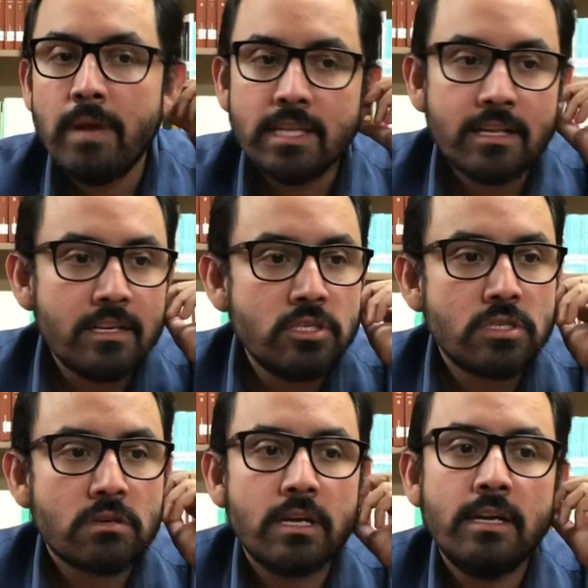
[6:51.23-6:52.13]
Medical
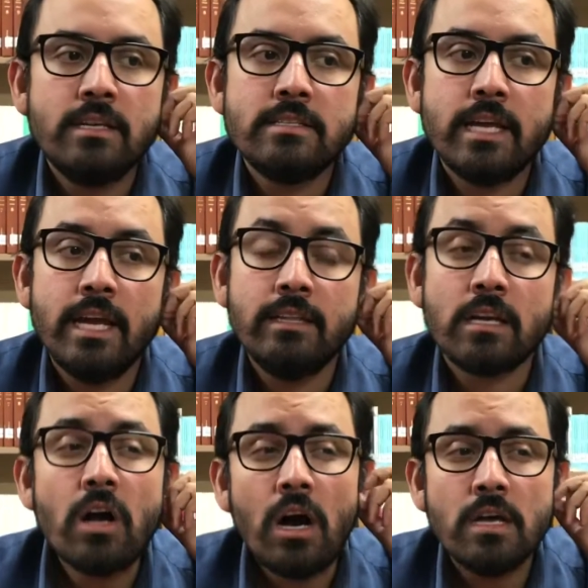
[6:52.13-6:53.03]
insurance and
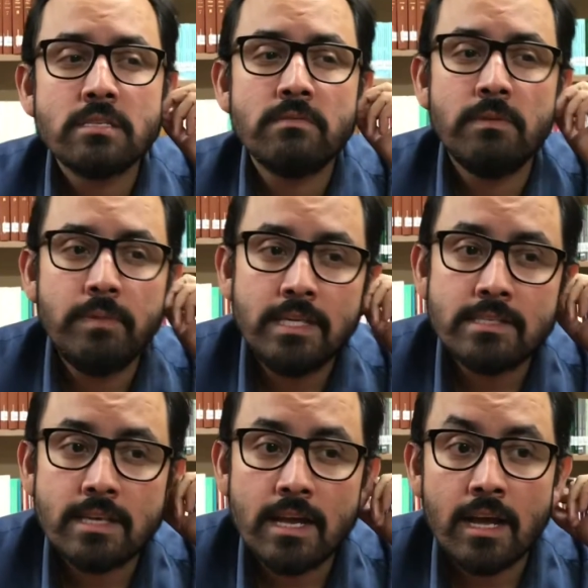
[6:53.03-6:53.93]
the cost of the
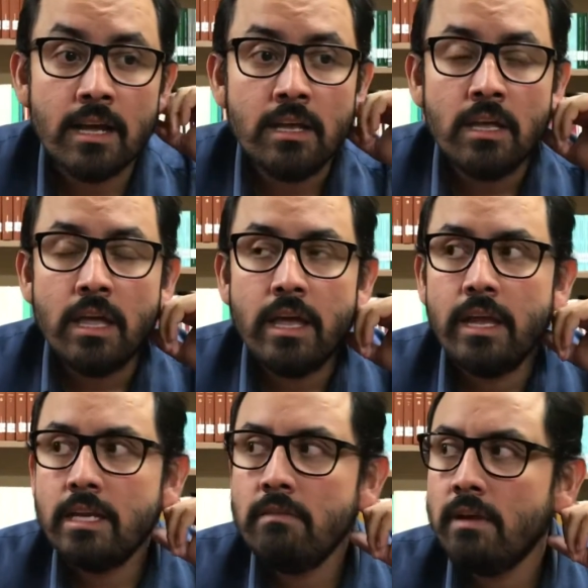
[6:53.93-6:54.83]
visa,
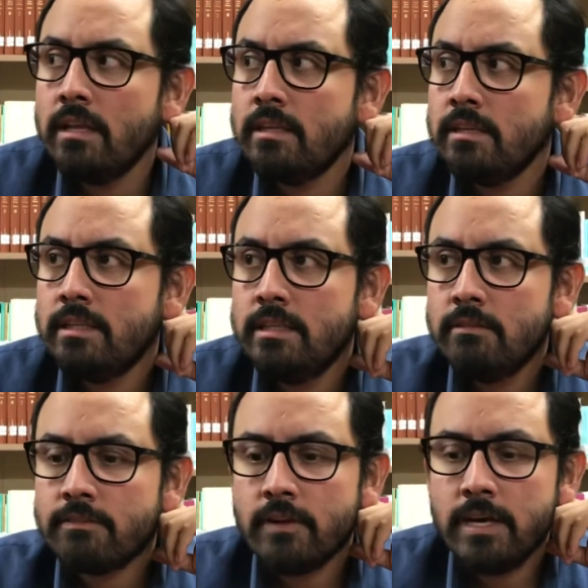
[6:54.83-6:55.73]
and even the
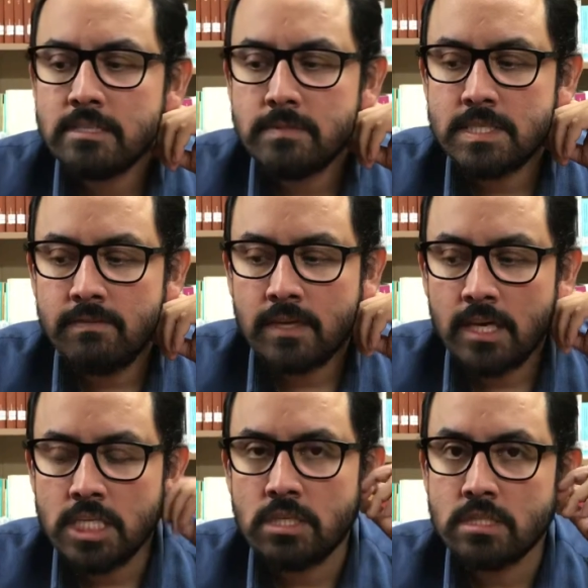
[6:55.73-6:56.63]
different
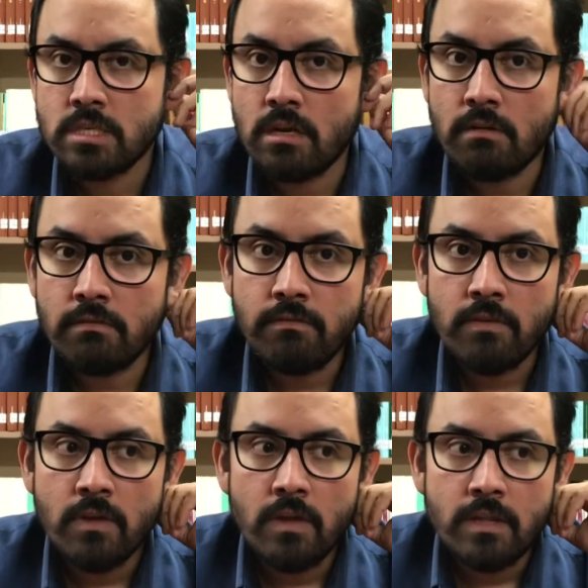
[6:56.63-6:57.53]
specifications of
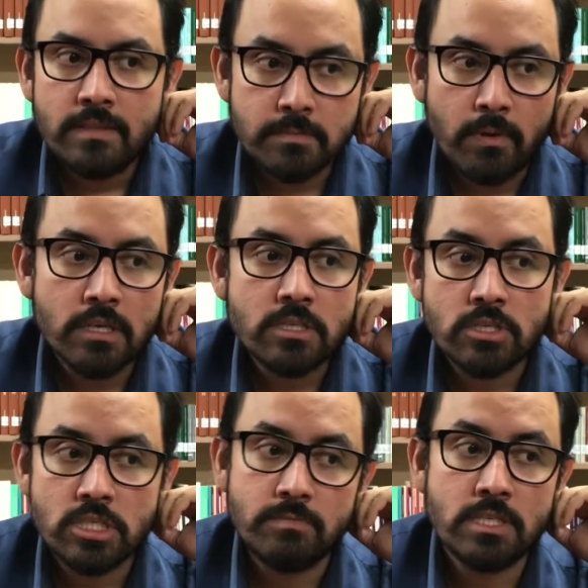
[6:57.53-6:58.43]
the
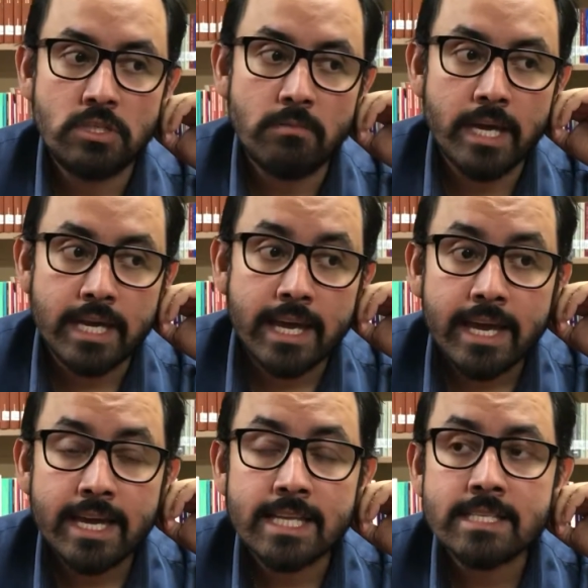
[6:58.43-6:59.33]
sponsorships that you might
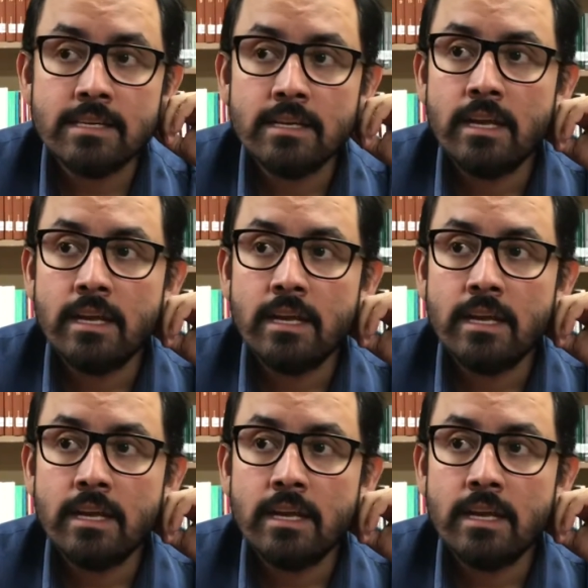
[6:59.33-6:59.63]
get.